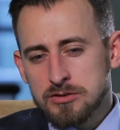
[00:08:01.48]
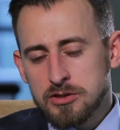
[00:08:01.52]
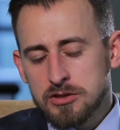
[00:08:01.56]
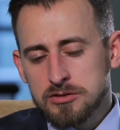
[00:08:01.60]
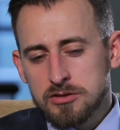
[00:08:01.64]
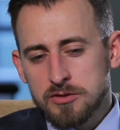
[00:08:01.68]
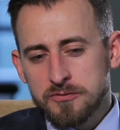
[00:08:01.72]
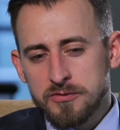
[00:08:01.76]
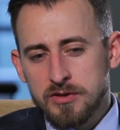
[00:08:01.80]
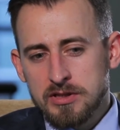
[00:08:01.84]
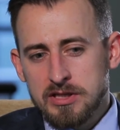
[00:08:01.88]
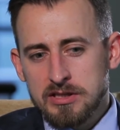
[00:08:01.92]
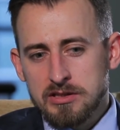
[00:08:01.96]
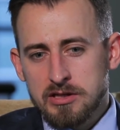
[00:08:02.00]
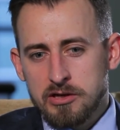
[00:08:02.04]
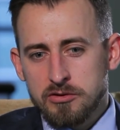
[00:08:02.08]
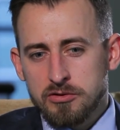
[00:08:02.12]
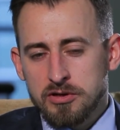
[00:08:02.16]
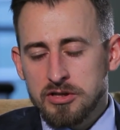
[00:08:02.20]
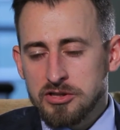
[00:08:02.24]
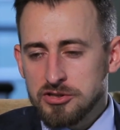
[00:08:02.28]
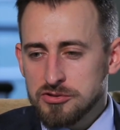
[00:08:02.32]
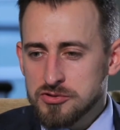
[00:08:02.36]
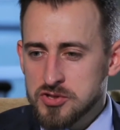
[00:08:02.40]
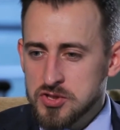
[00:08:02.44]
Dr.
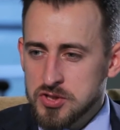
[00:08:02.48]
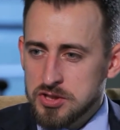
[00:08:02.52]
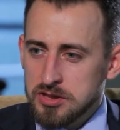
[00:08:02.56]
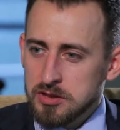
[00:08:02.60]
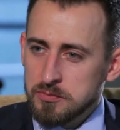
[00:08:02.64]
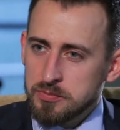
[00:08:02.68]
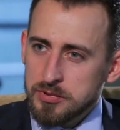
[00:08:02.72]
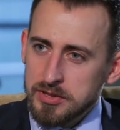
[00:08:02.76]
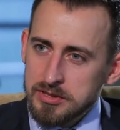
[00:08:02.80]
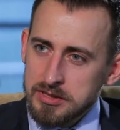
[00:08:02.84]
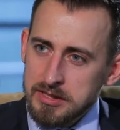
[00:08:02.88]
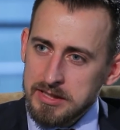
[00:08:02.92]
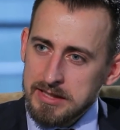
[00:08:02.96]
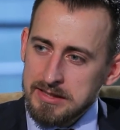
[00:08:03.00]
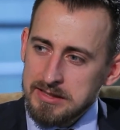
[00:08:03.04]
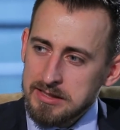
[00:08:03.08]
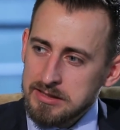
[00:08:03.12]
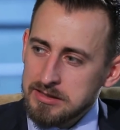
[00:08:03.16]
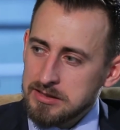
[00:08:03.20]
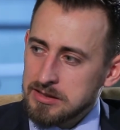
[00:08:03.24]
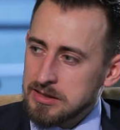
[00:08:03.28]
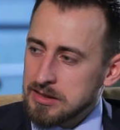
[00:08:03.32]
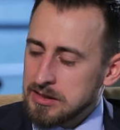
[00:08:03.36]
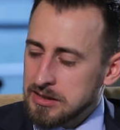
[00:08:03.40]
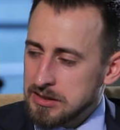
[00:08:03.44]
Felgenhauer, you still predict
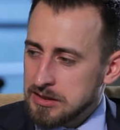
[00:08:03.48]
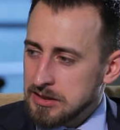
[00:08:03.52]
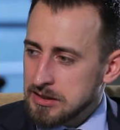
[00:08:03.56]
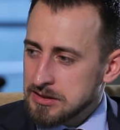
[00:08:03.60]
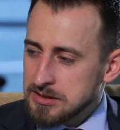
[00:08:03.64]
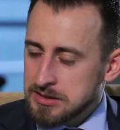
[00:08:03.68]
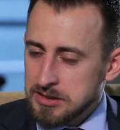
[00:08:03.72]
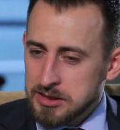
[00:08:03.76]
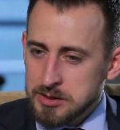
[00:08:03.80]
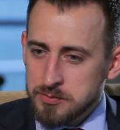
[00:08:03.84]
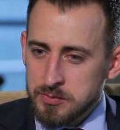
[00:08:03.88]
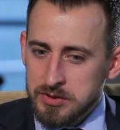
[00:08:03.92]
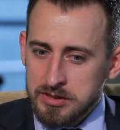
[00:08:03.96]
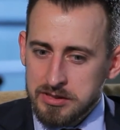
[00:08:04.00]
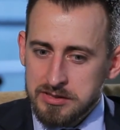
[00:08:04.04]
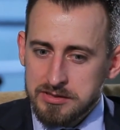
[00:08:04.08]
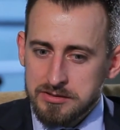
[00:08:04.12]
that the assessment the